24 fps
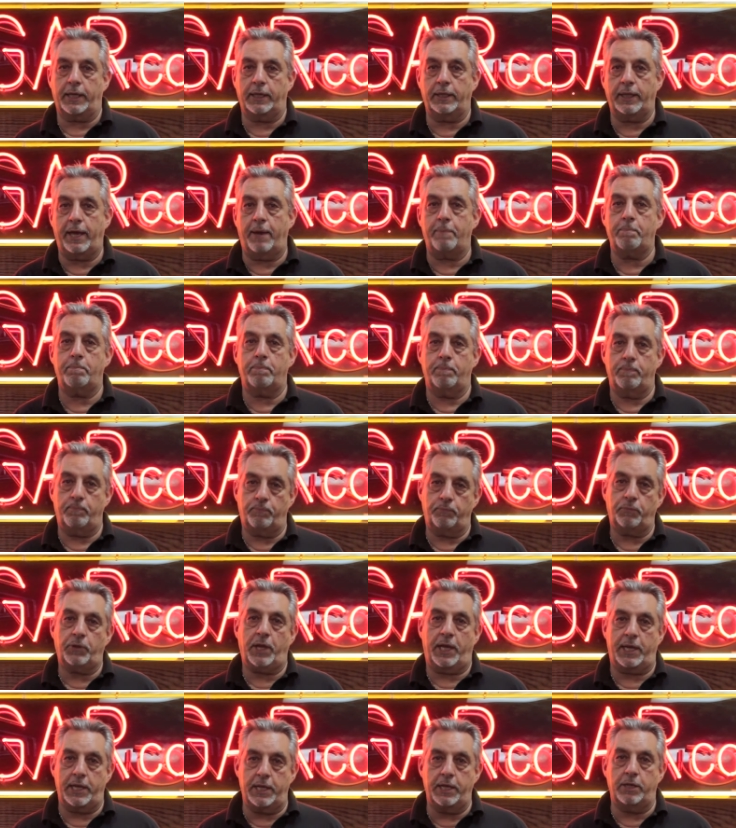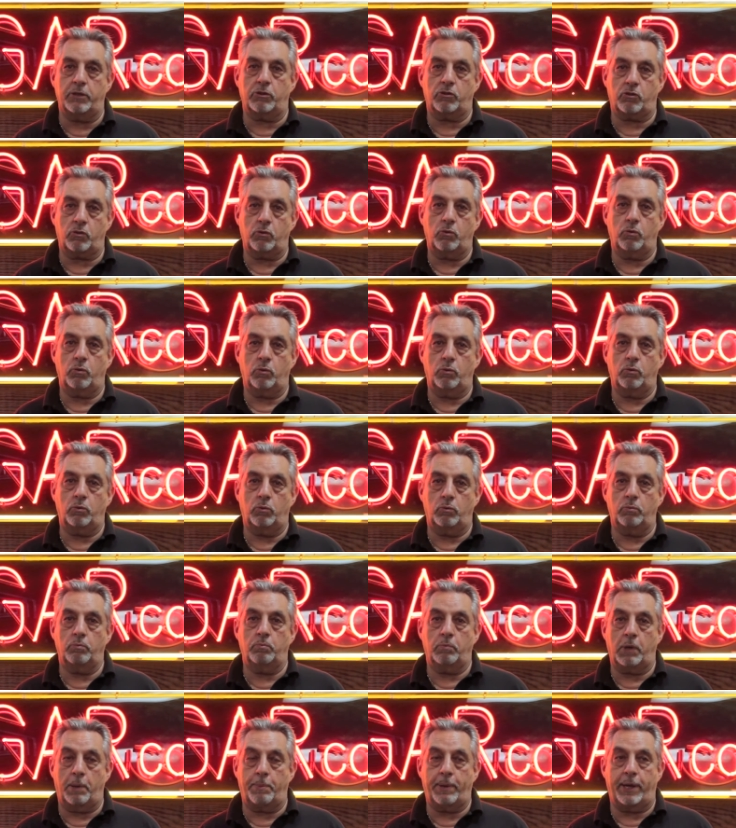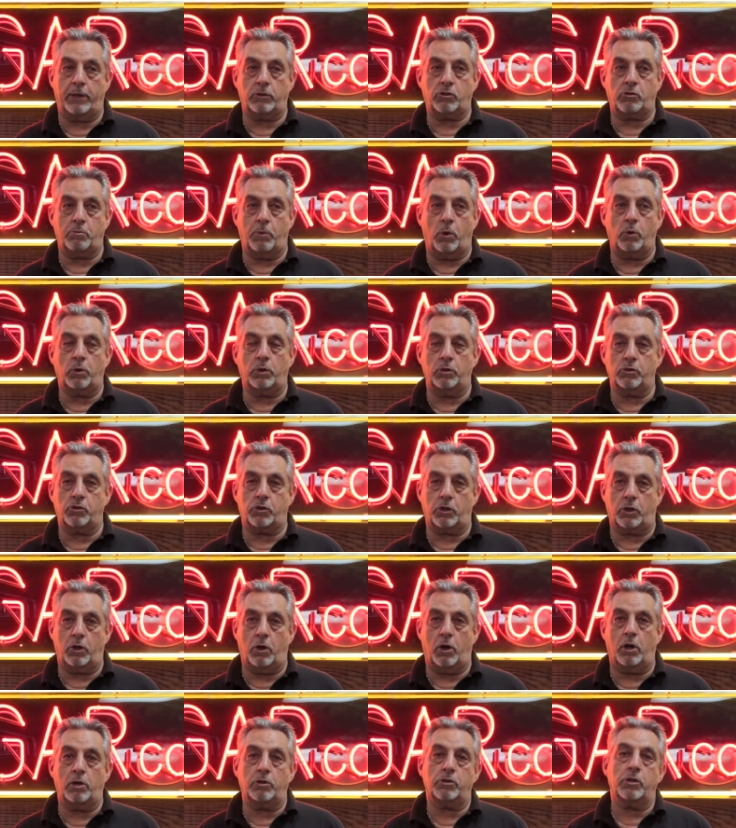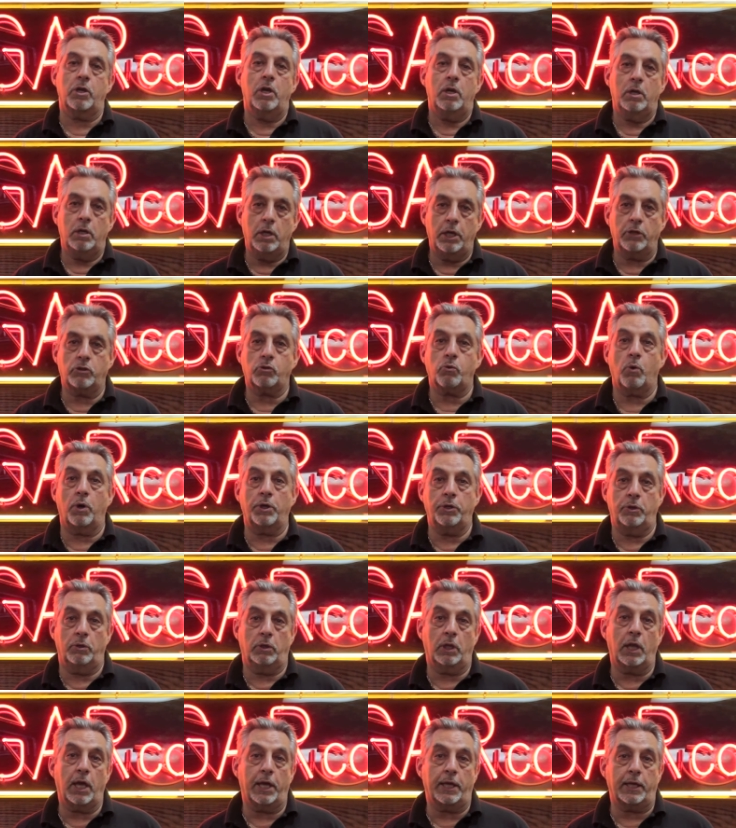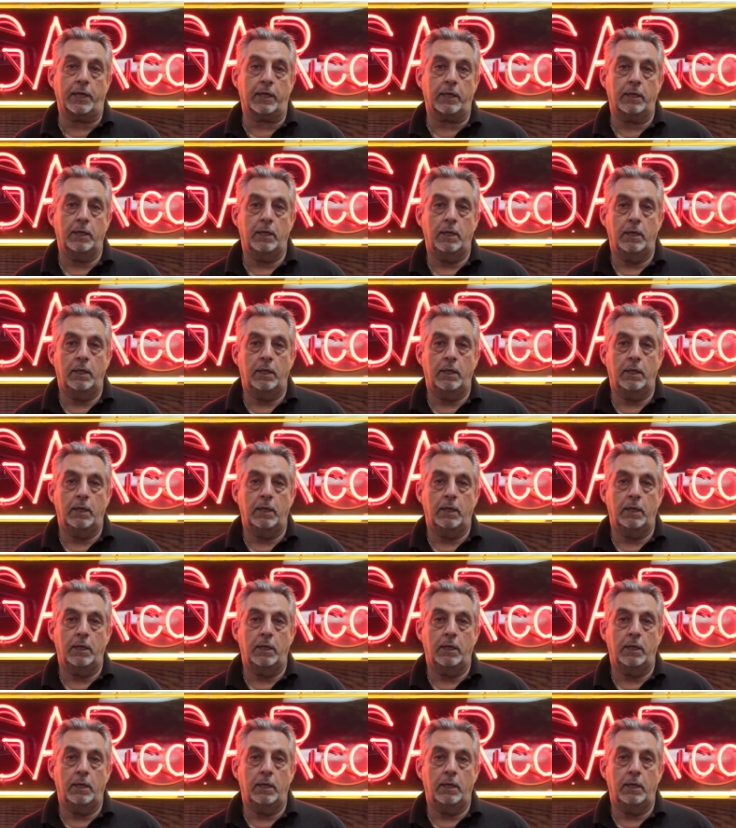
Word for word: And that, that is about smoking cigars. It's what you like.